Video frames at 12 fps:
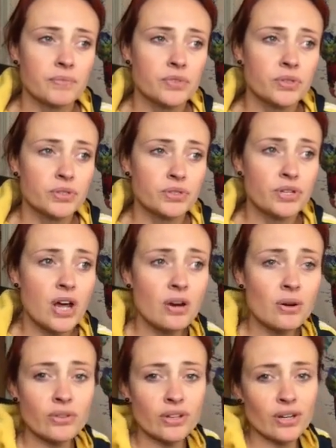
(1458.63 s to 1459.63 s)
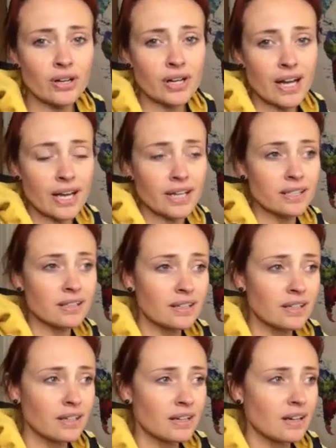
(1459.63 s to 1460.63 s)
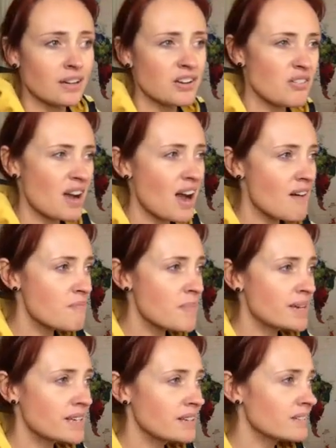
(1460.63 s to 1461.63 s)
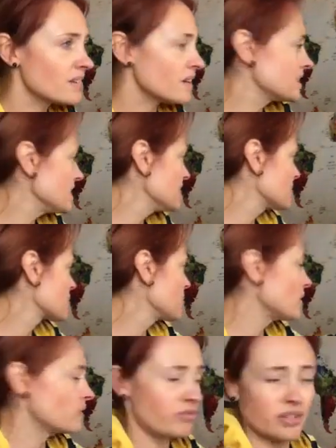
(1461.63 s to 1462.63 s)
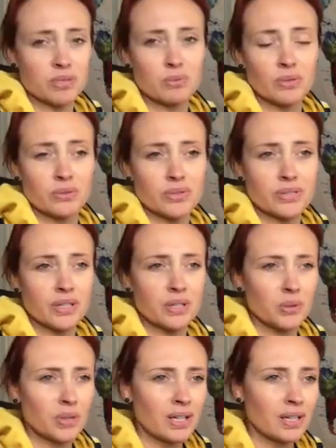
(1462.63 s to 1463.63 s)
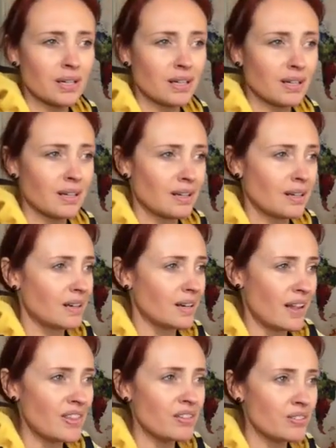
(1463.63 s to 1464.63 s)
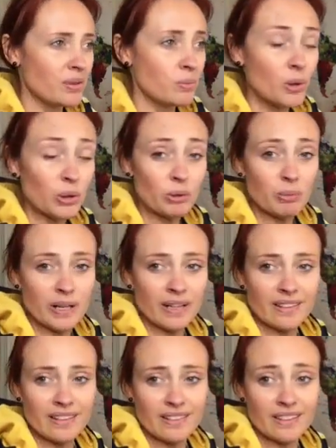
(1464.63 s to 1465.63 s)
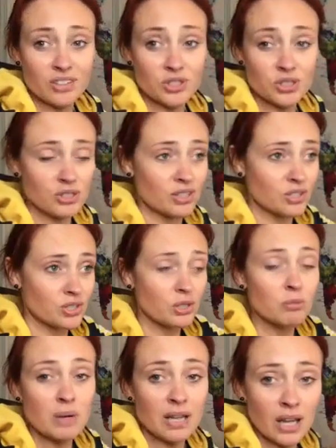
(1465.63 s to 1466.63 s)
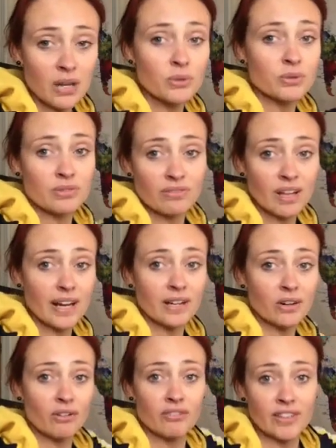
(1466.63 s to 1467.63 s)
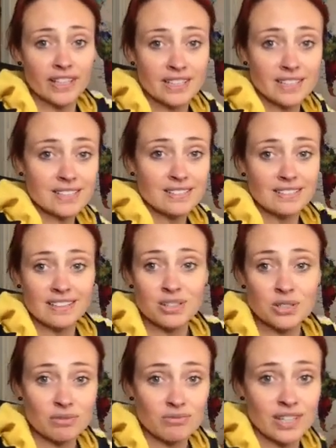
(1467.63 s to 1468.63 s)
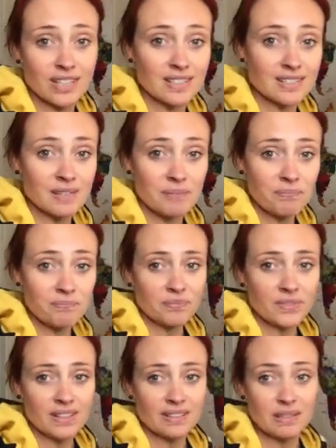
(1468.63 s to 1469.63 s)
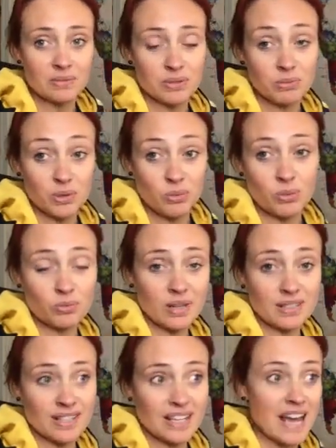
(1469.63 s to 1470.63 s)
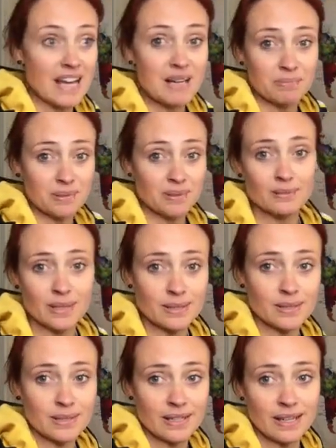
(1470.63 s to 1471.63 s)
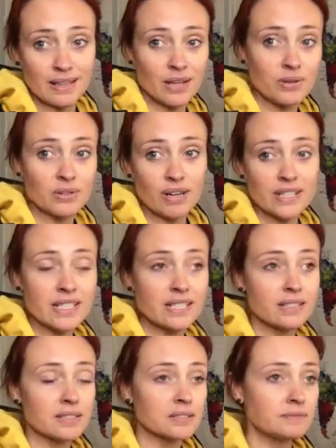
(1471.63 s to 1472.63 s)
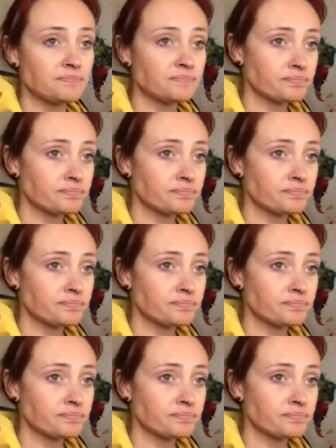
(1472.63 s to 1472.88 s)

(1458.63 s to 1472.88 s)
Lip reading: Just know that, okay, I don't have many ideas coming off this one. So, and there will be, there should be loads flying off each of these. That's the aim, is to get loads of ideas